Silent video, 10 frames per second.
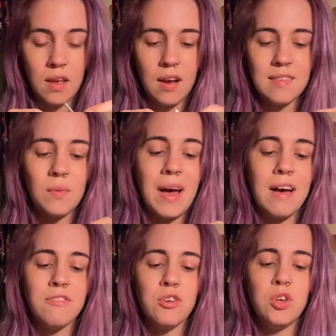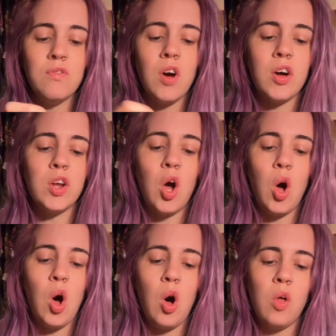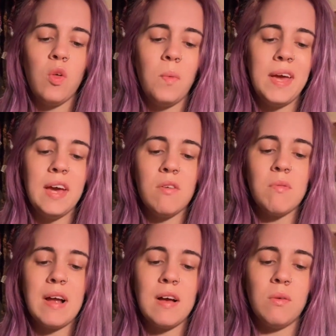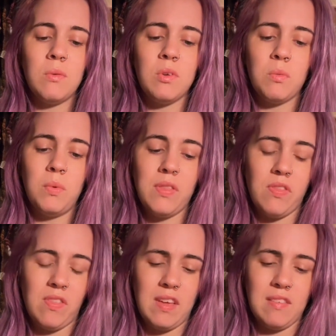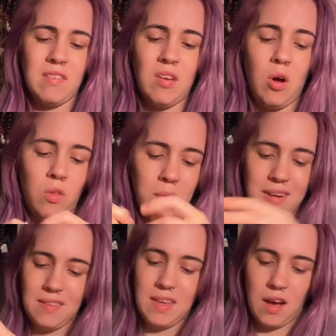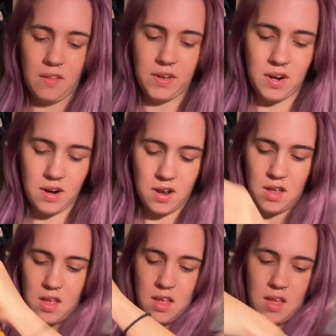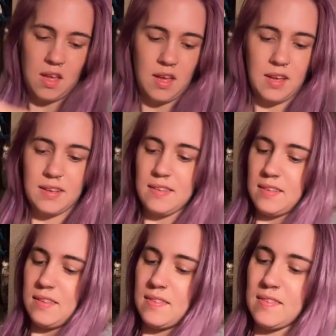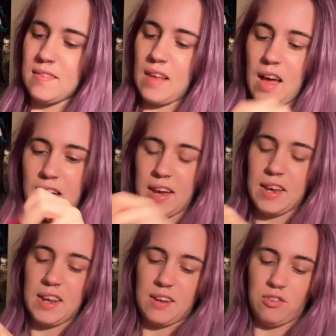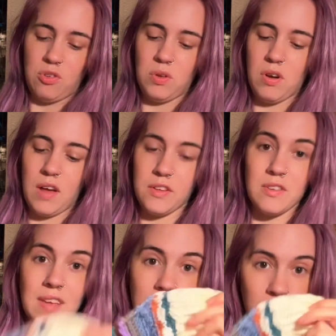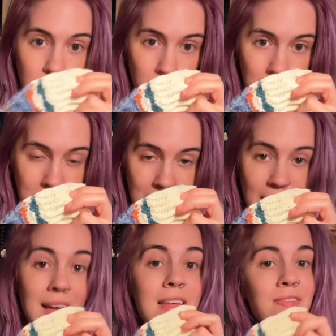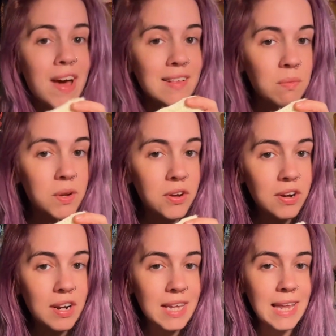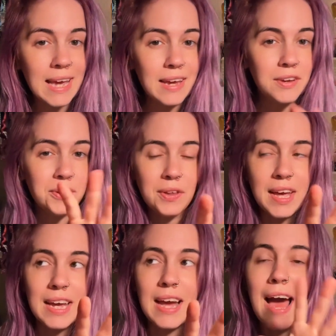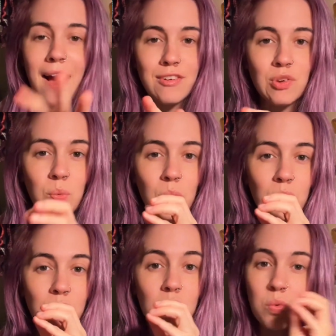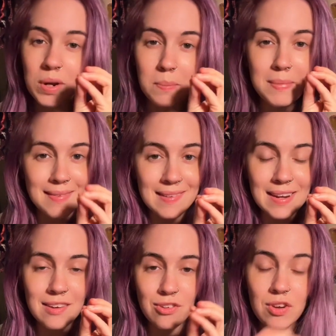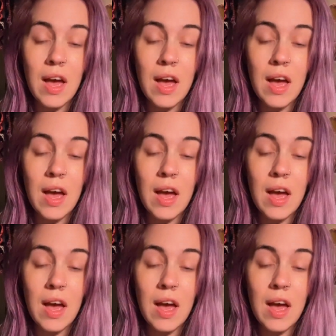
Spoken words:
So after you've gone all the way around with this, all the way to the other side and to your other side of ribbing, that's when you're gonna lay your like actual trim stitch.